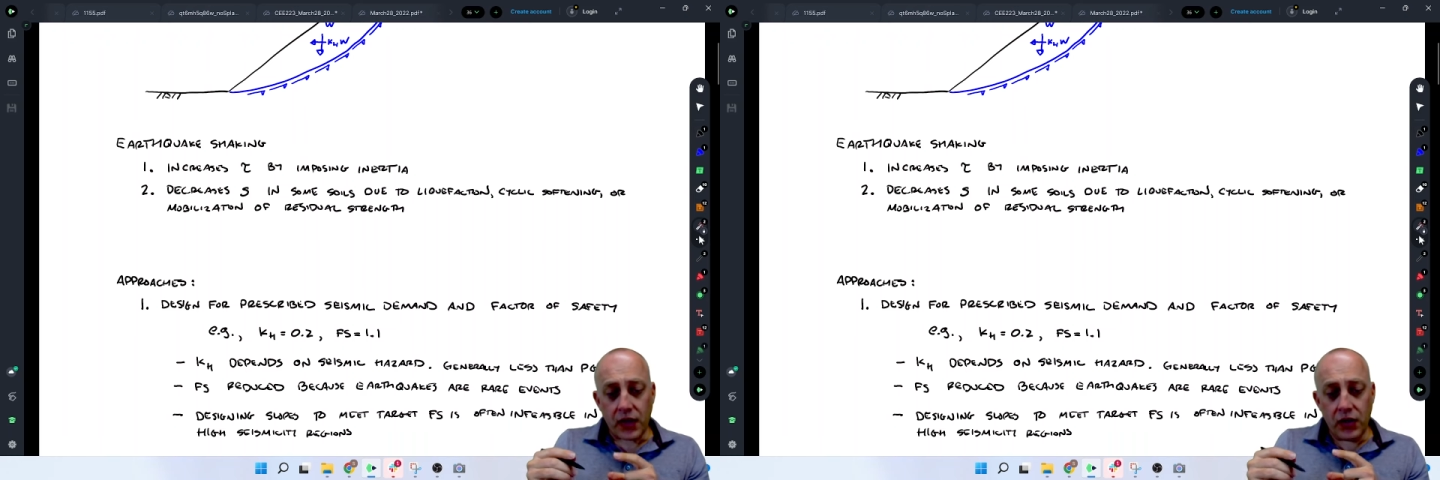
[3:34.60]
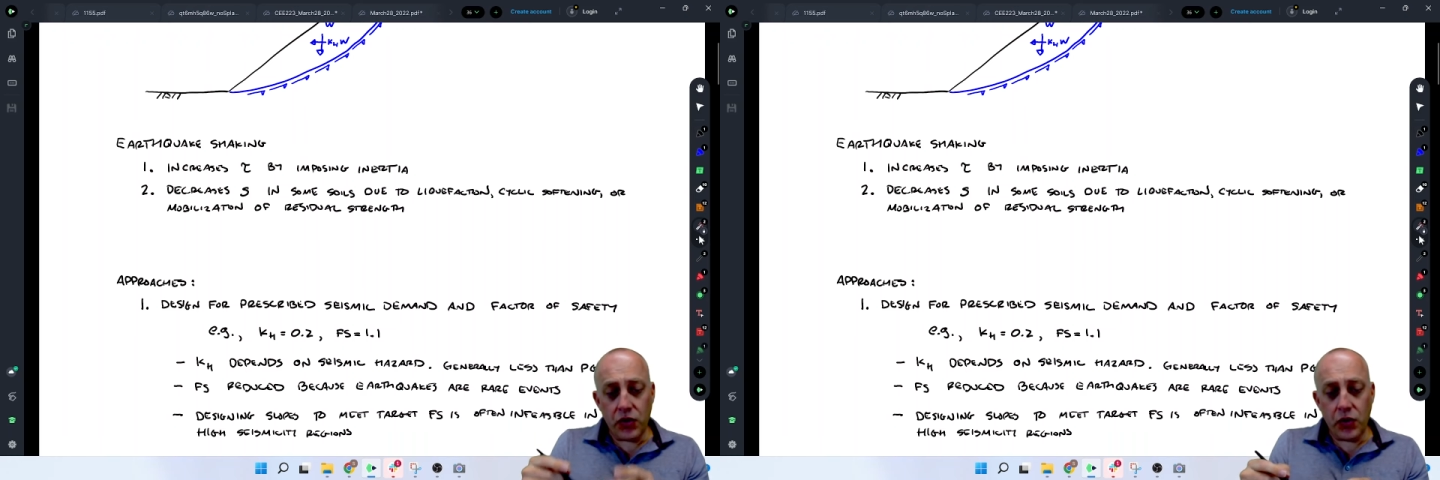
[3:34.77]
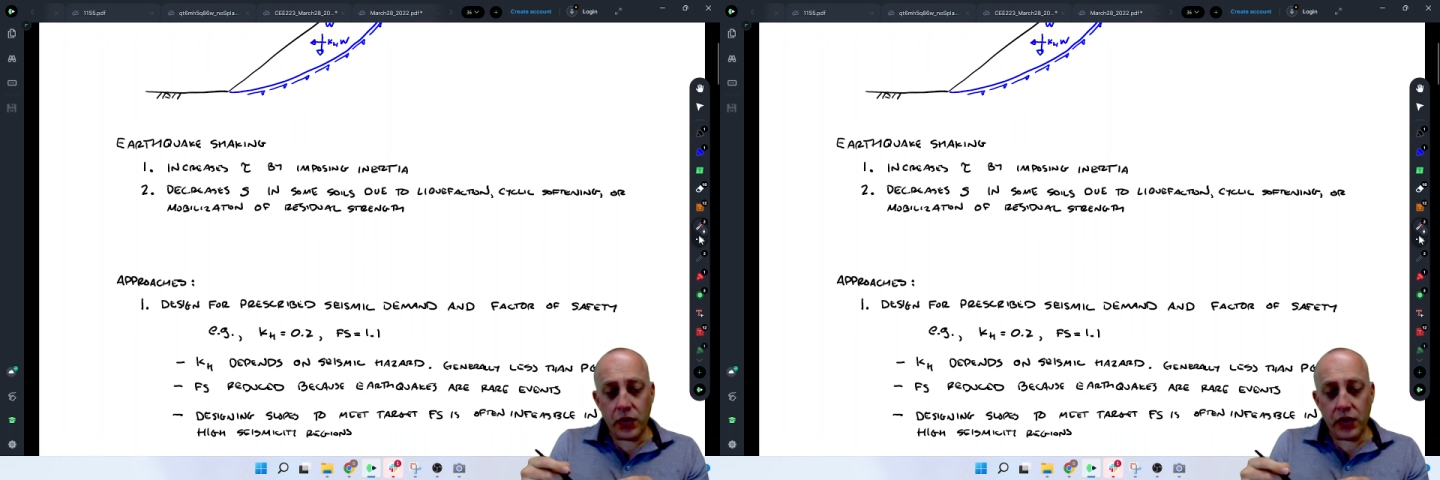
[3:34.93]

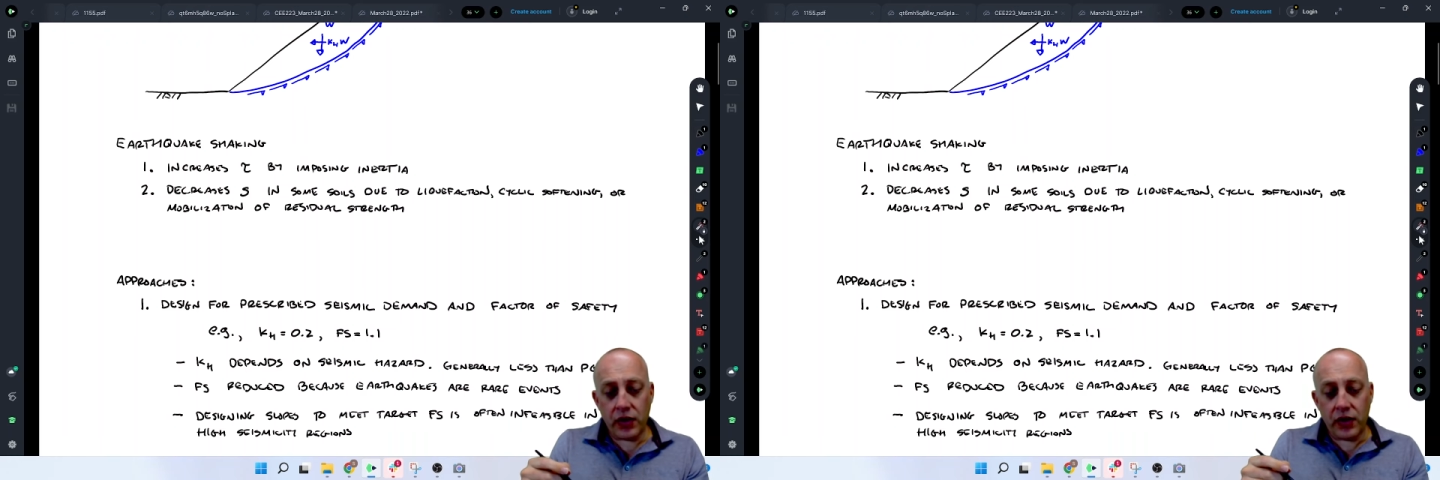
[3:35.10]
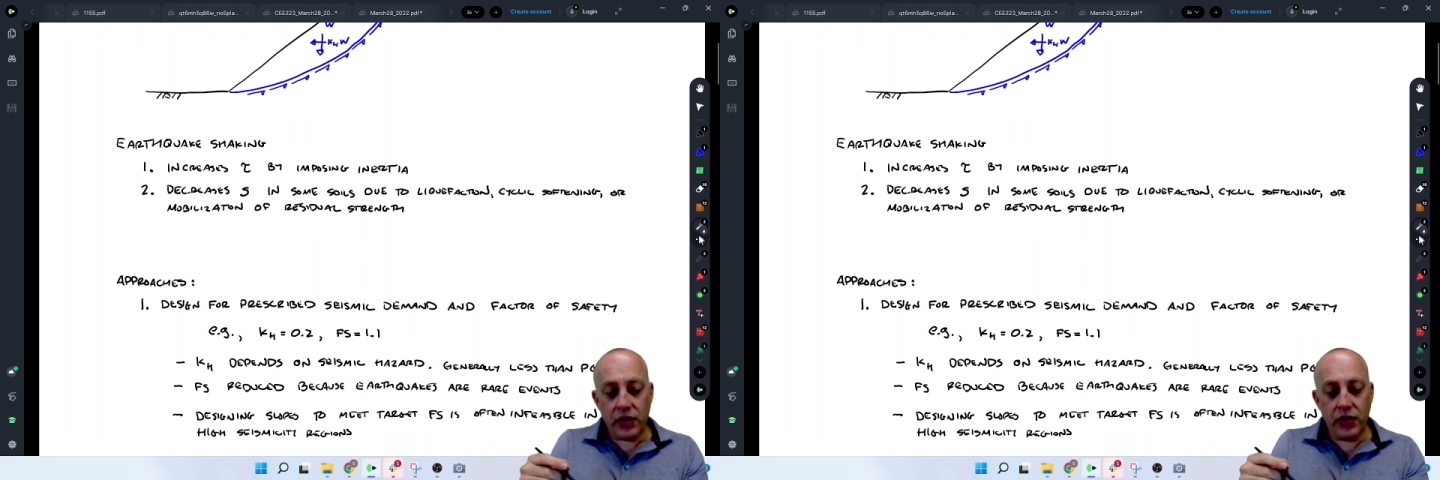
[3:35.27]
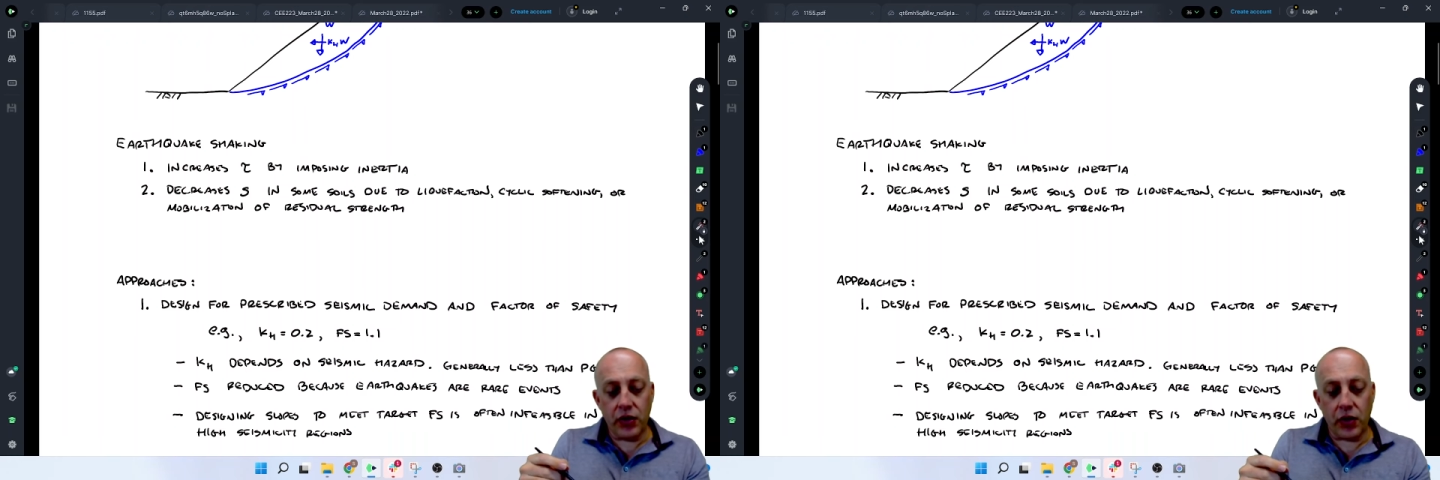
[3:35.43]
you could,
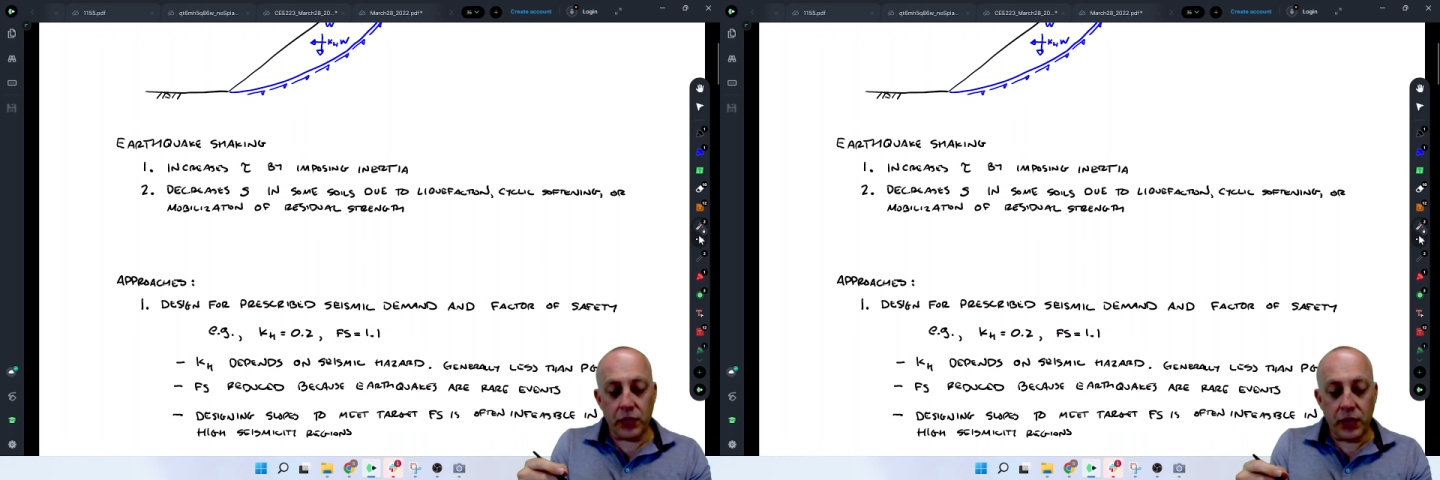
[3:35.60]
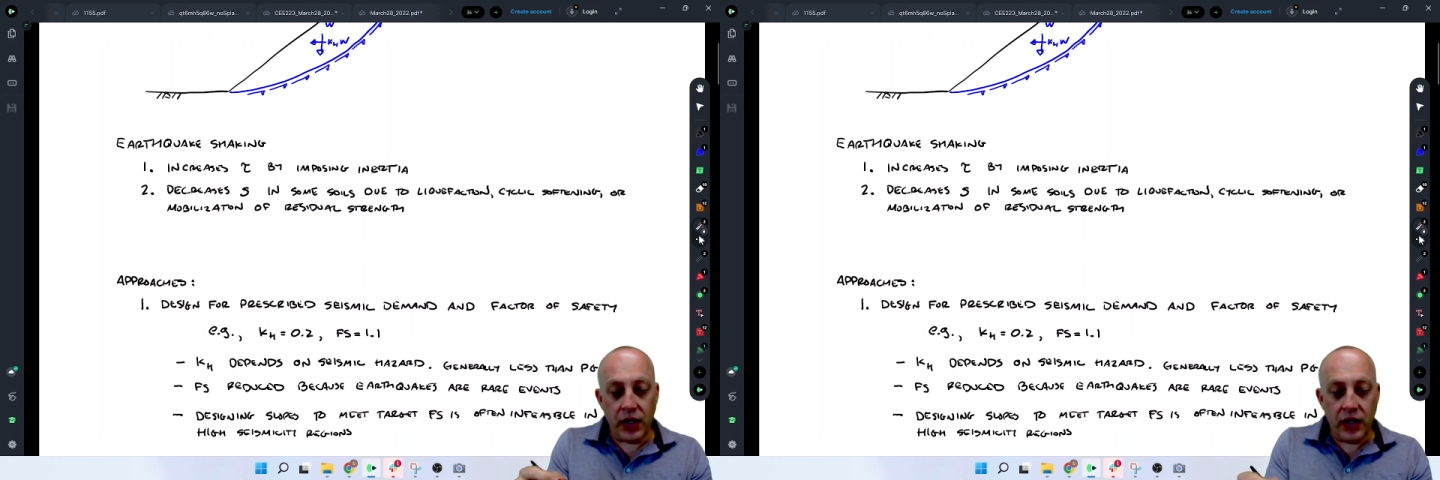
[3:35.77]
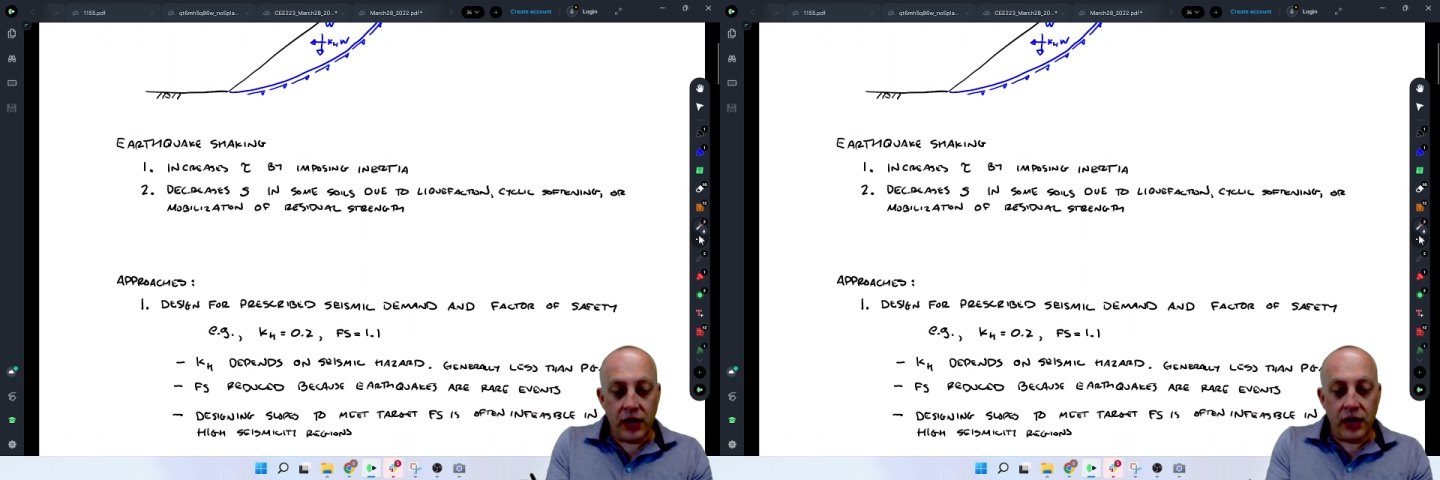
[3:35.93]

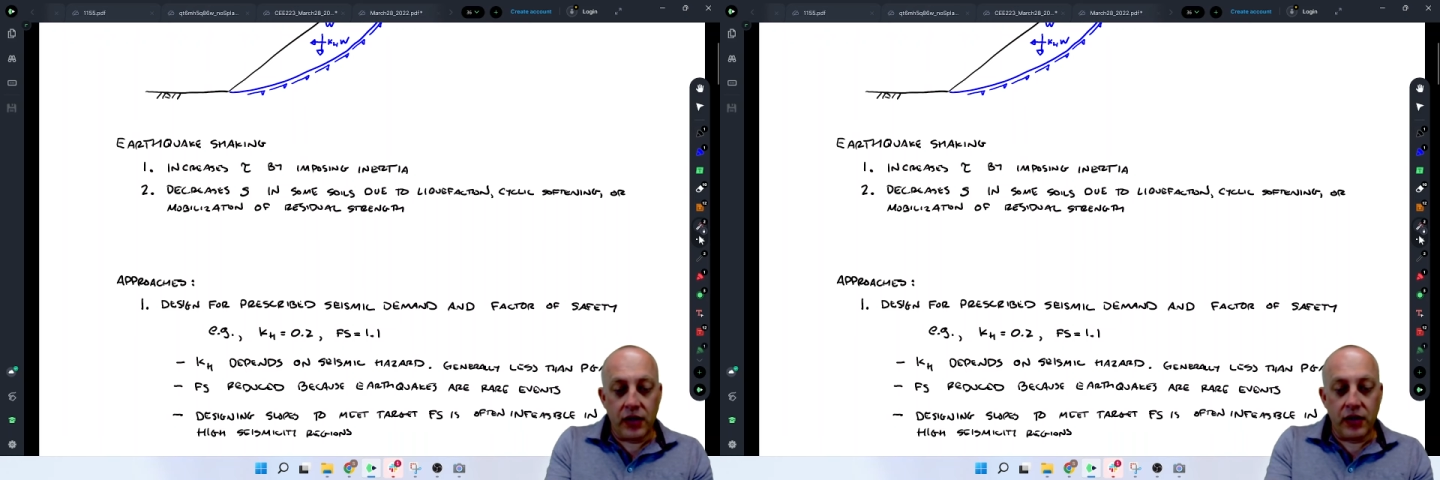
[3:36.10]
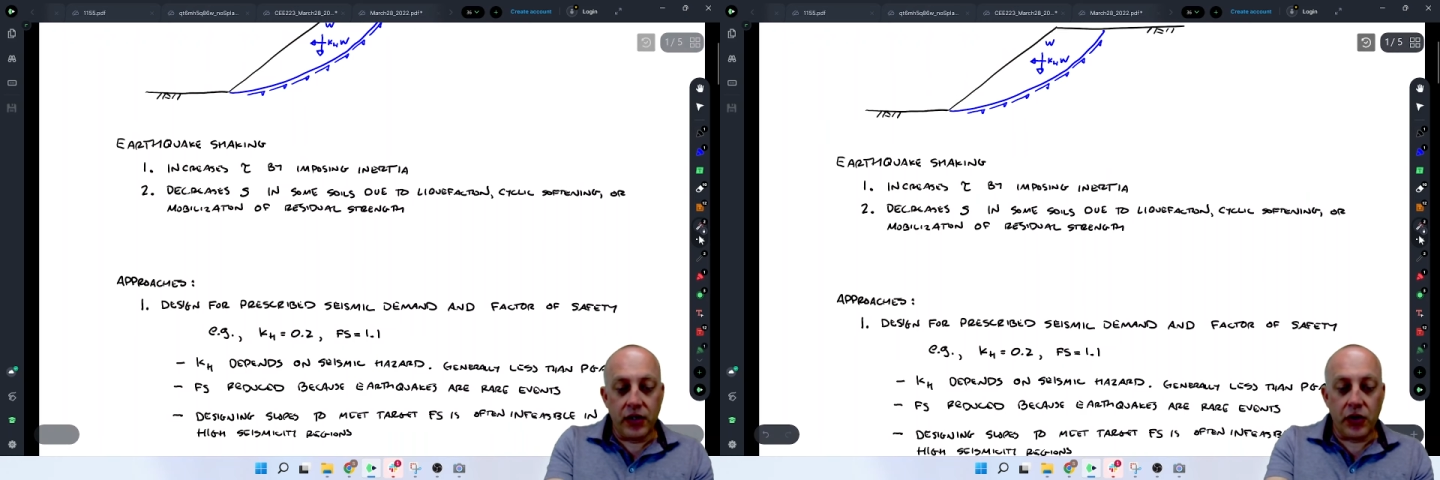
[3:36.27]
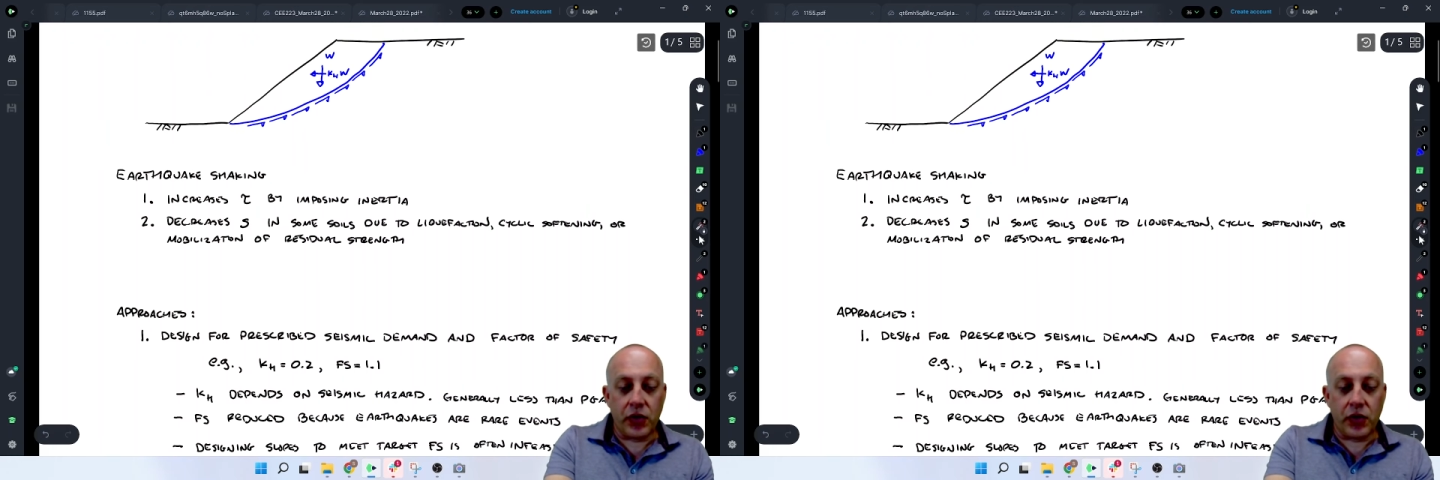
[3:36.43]
you